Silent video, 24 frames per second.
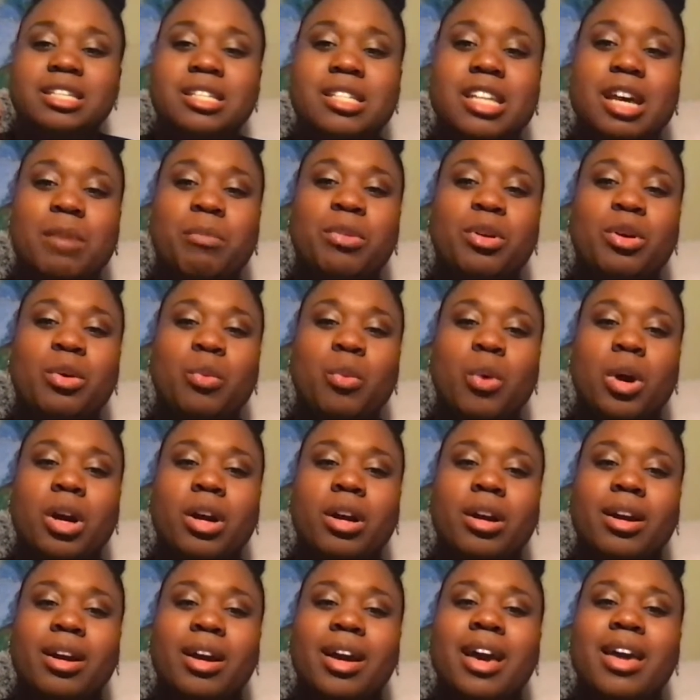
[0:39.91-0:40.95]
seminal
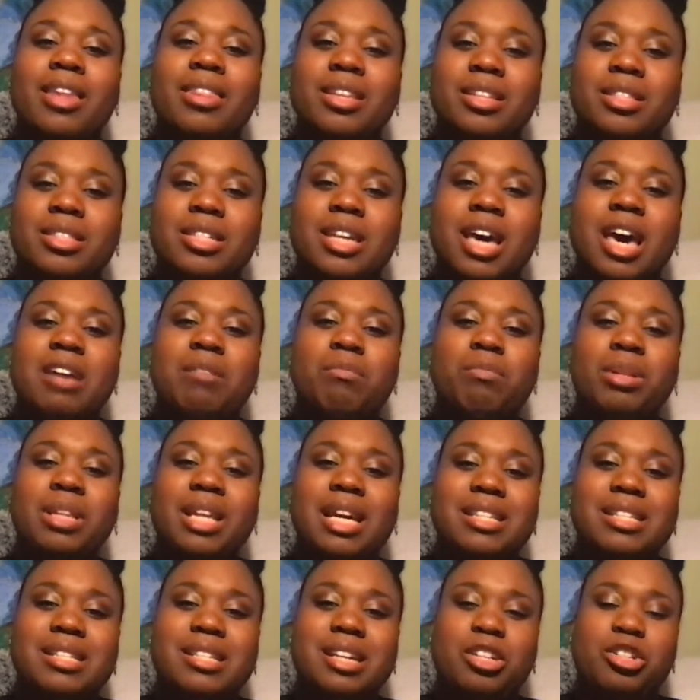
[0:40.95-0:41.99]
work, the
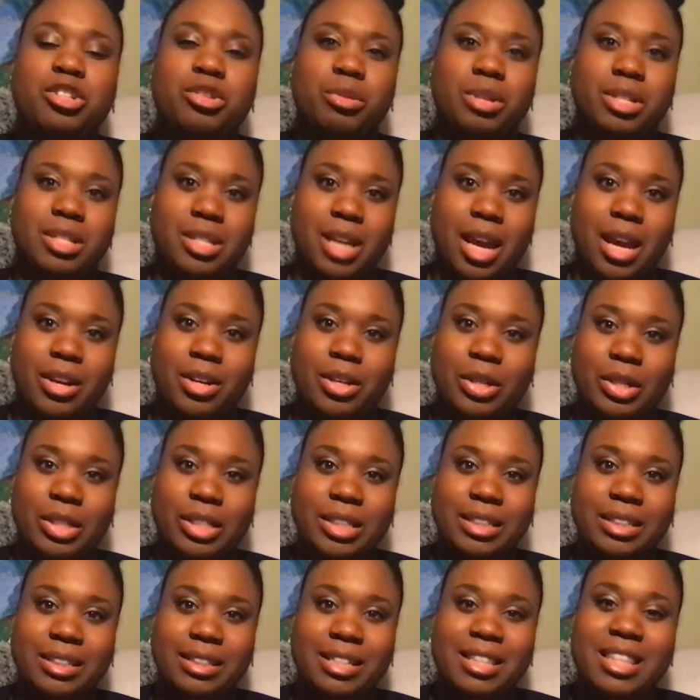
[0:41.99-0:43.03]
10-play century cycle,
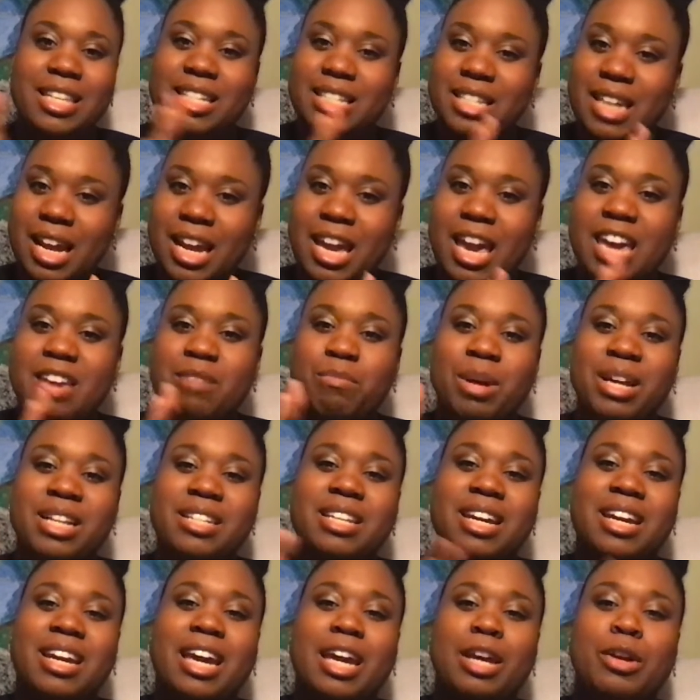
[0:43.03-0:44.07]
the
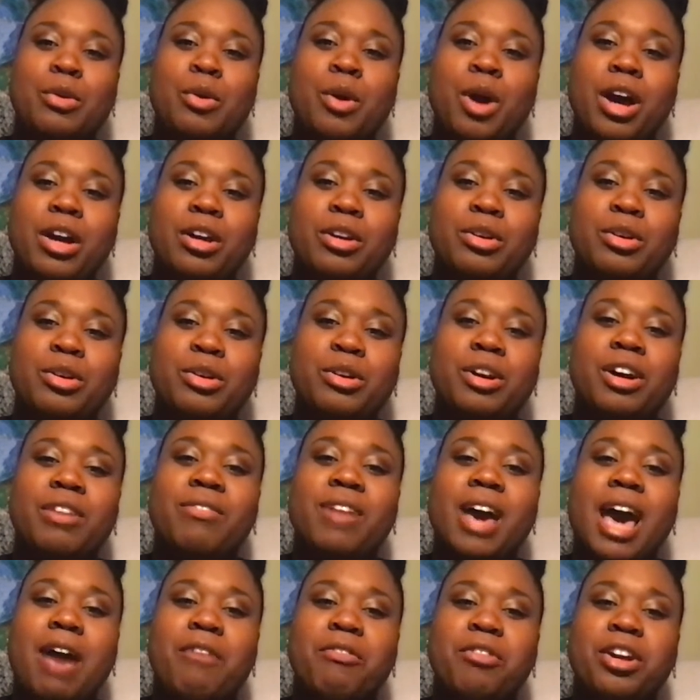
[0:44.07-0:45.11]
decade-by-decade chronicle of
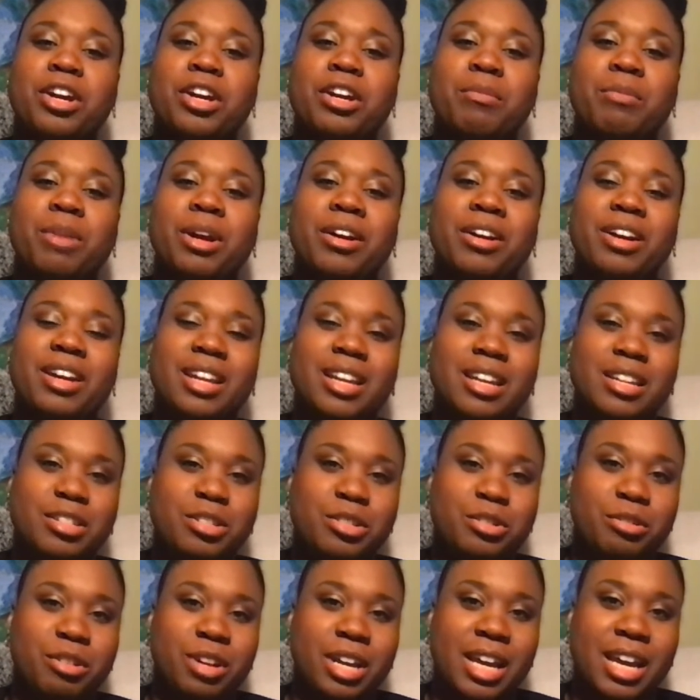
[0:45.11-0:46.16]
African-American
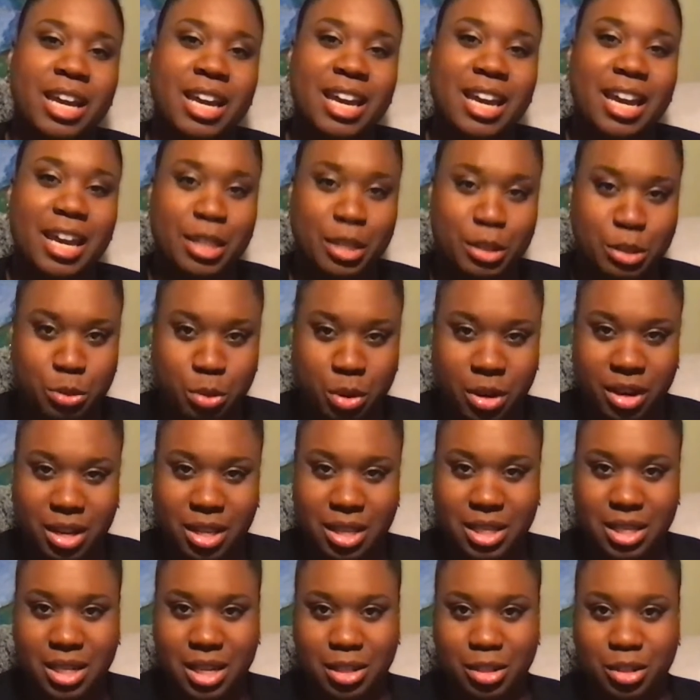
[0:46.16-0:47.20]
history in the
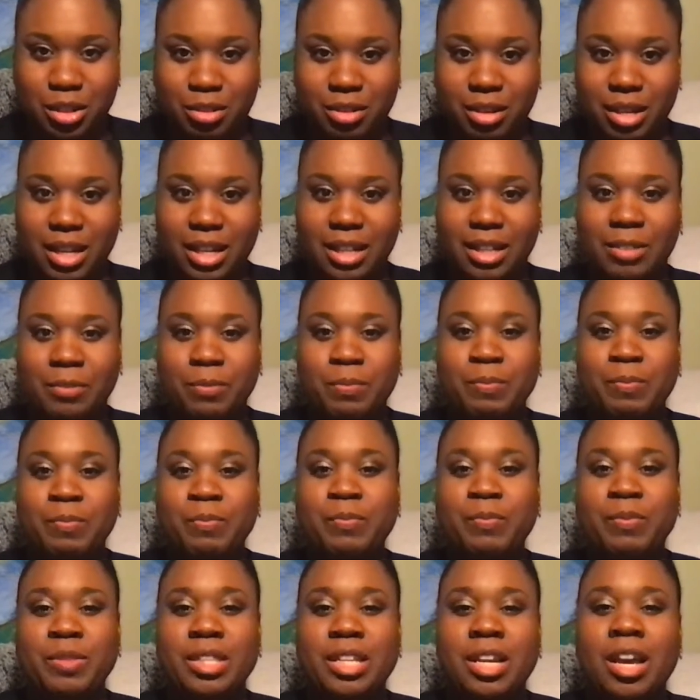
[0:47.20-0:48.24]
20th century.
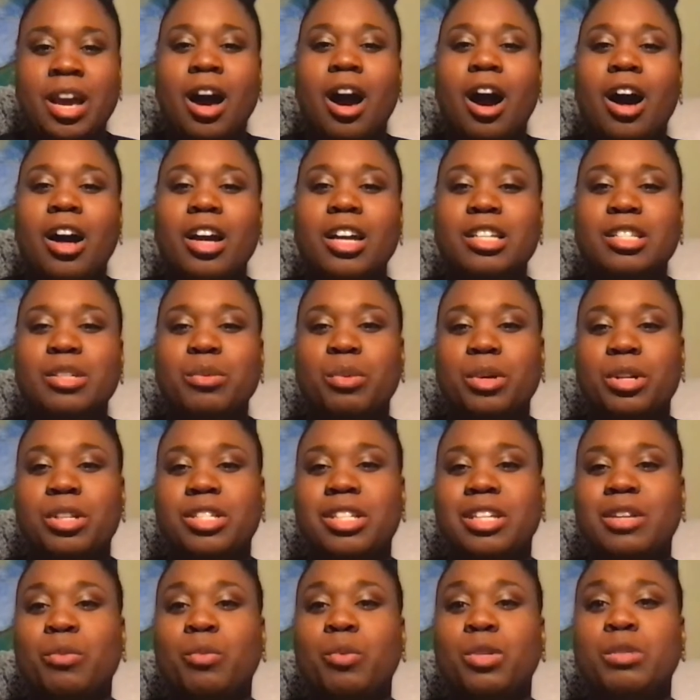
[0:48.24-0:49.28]
August
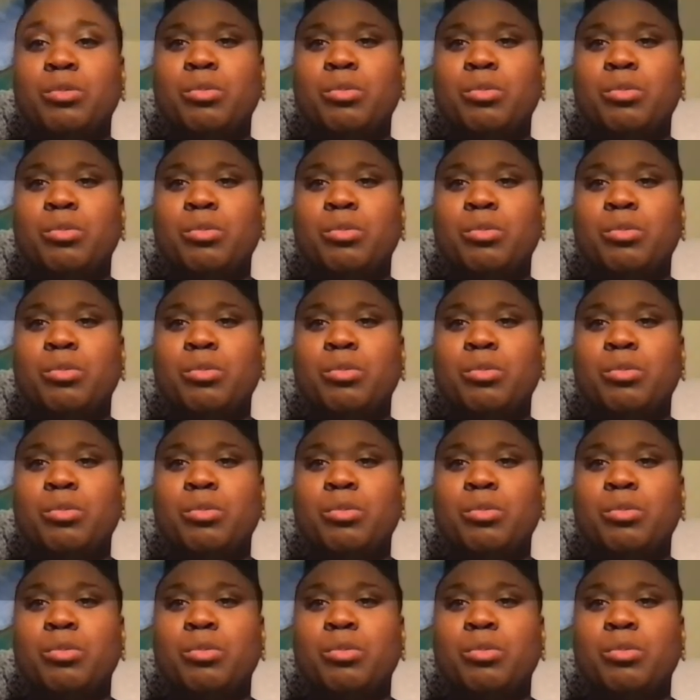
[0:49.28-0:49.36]
Wilson was